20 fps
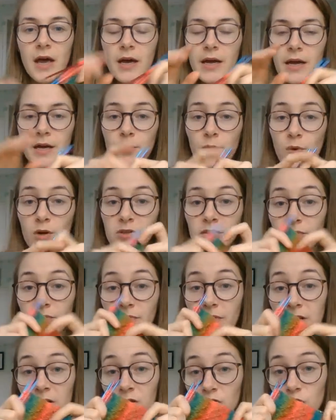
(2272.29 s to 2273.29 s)
It was a
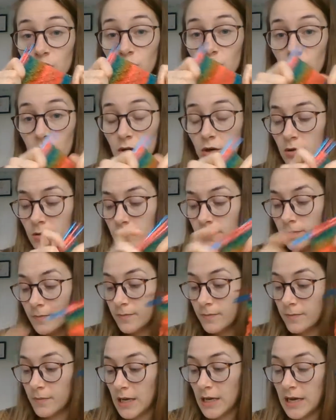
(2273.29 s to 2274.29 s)
finished sock,
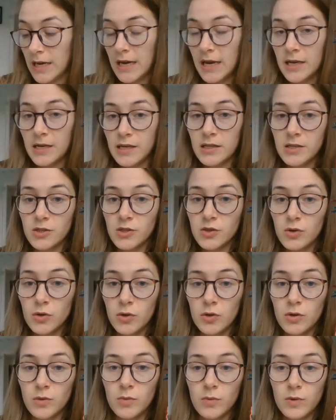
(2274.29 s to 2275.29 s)
and this
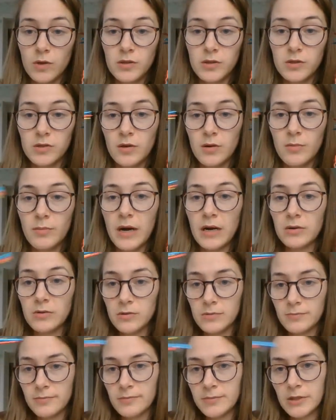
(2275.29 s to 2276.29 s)
sock was about
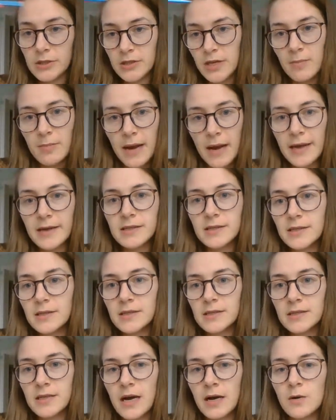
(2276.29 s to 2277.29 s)
the same length it
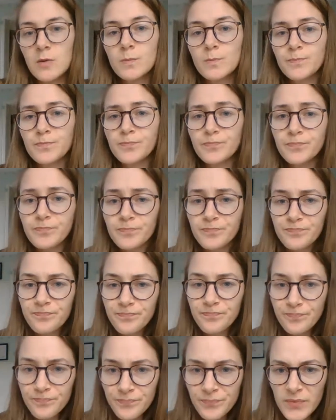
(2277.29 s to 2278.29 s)
is now.
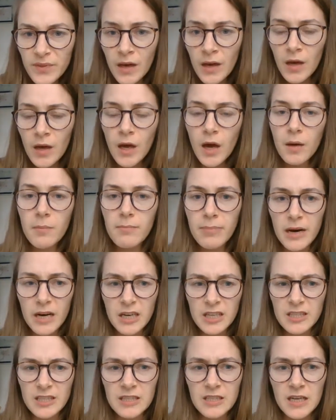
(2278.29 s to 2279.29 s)

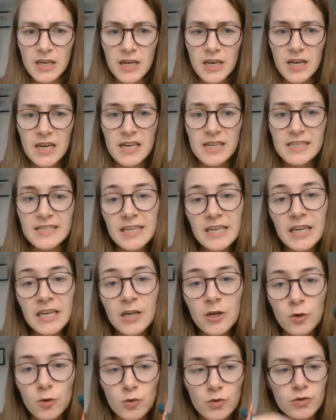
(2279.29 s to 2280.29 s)
But the
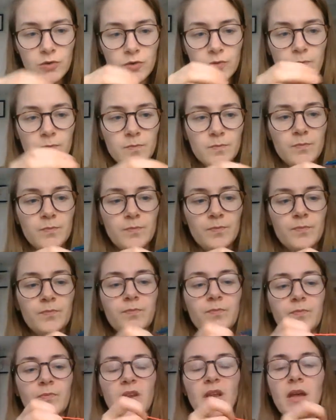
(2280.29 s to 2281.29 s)
heels,
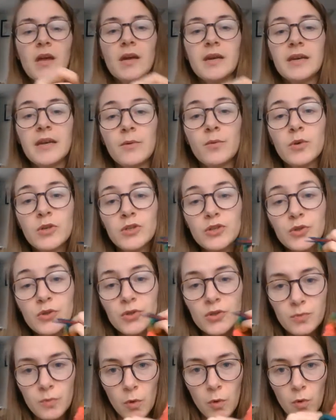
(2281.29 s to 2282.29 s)
they were too
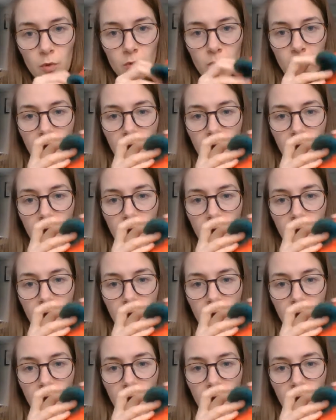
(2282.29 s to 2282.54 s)
small.